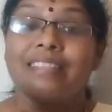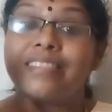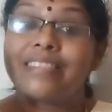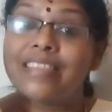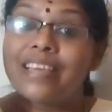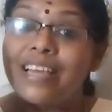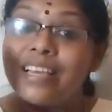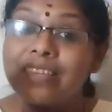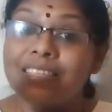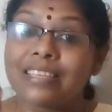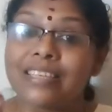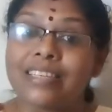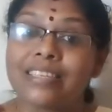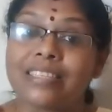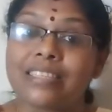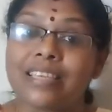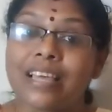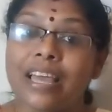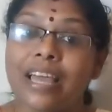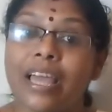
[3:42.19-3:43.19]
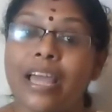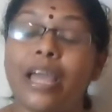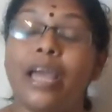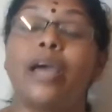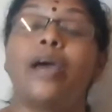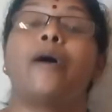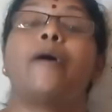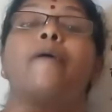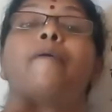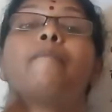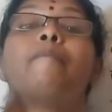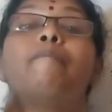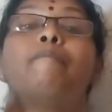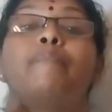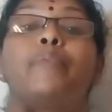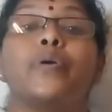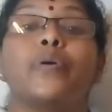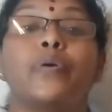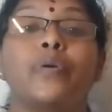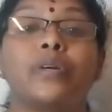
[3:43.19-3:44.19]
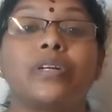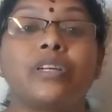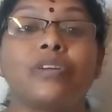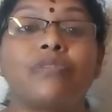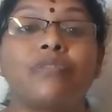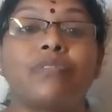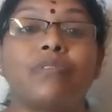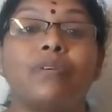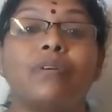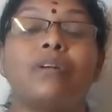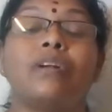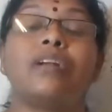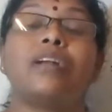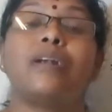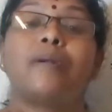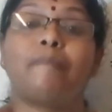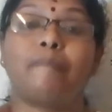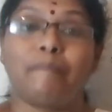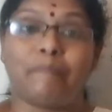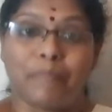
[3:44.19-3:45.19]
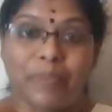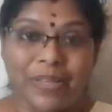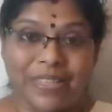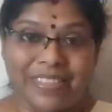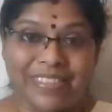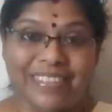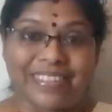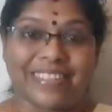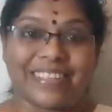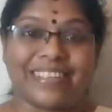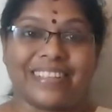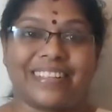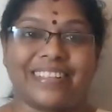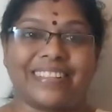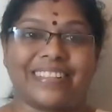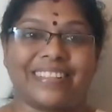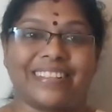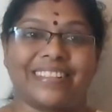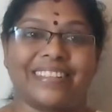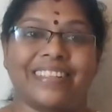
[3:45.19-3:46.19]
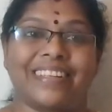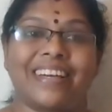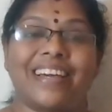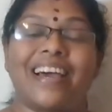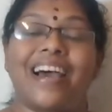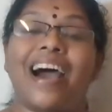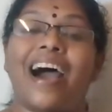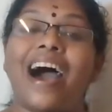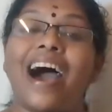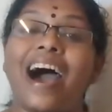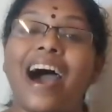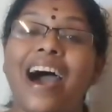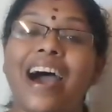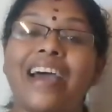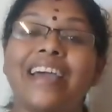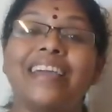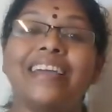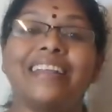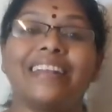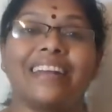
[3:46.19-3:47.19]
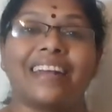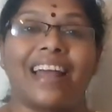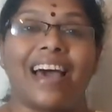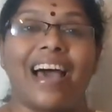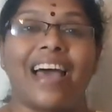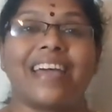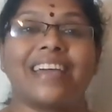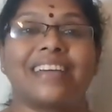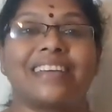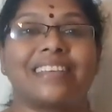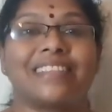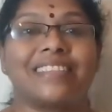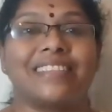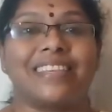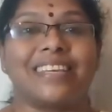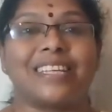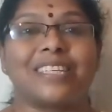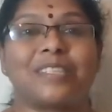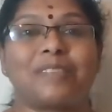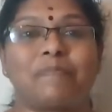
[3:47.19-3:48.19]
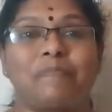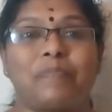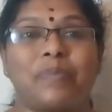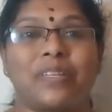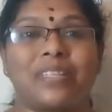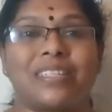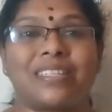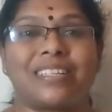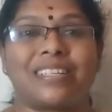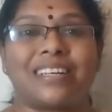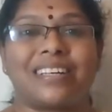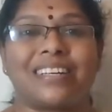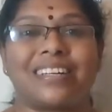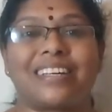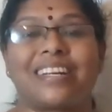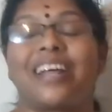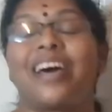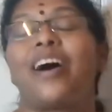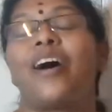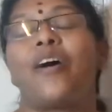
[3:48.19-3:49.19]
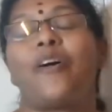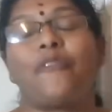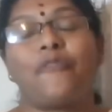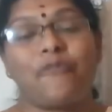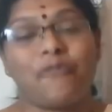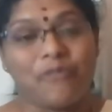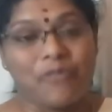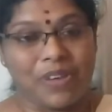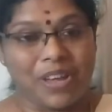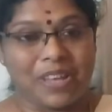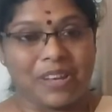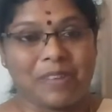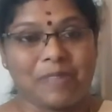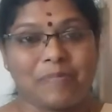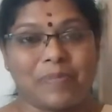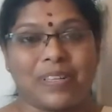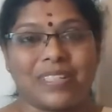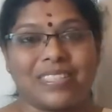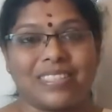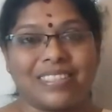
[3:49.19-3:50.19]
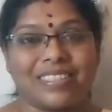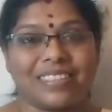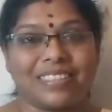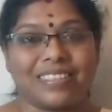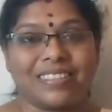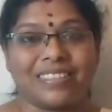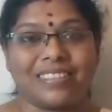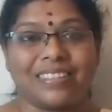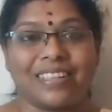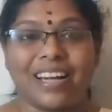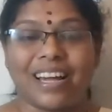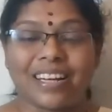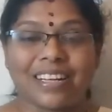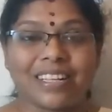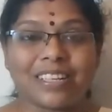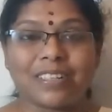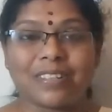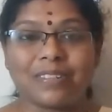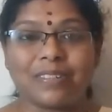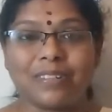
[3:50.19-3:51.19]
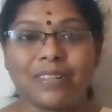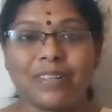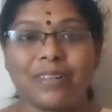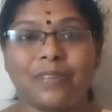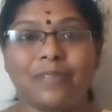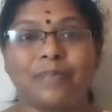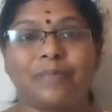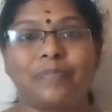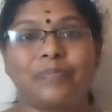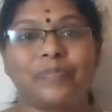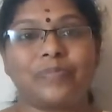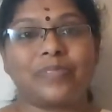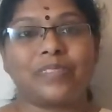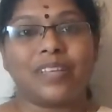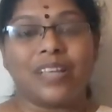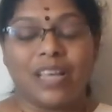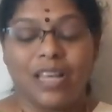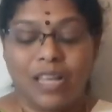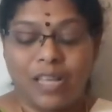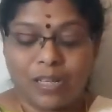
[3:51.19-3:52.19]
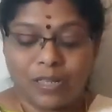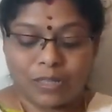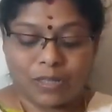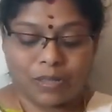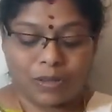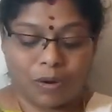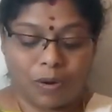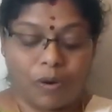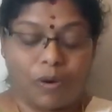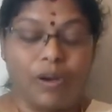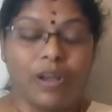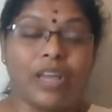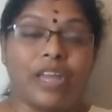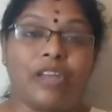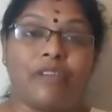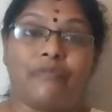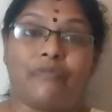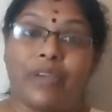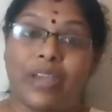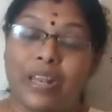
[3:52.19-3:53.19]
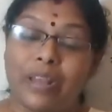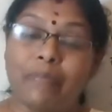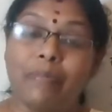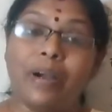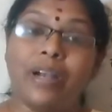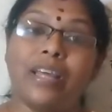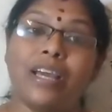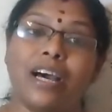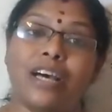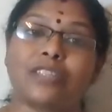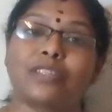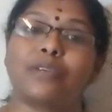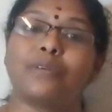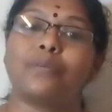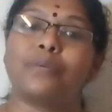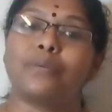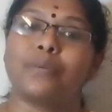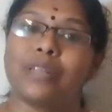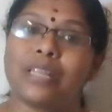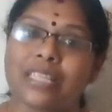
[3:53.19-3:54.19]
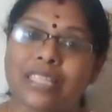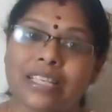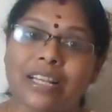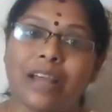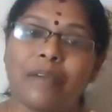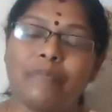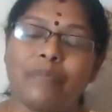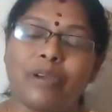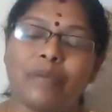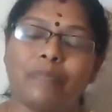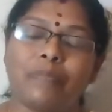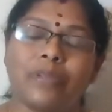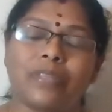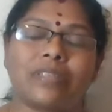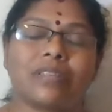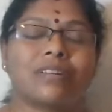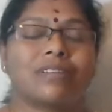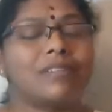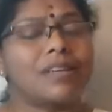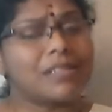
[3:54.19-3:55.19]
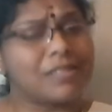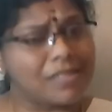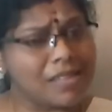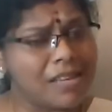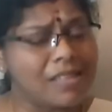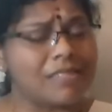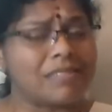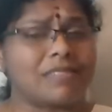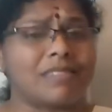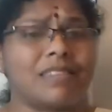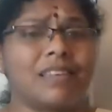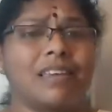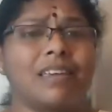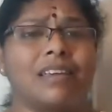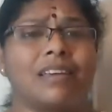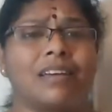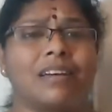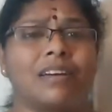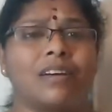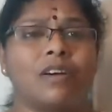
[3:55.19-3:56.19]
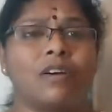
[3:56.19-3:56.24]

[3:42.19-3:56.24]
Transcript: This is a beautiful picture. I like this picture very much. Understood? So, if anybody asks you to describe the picture, that's easy.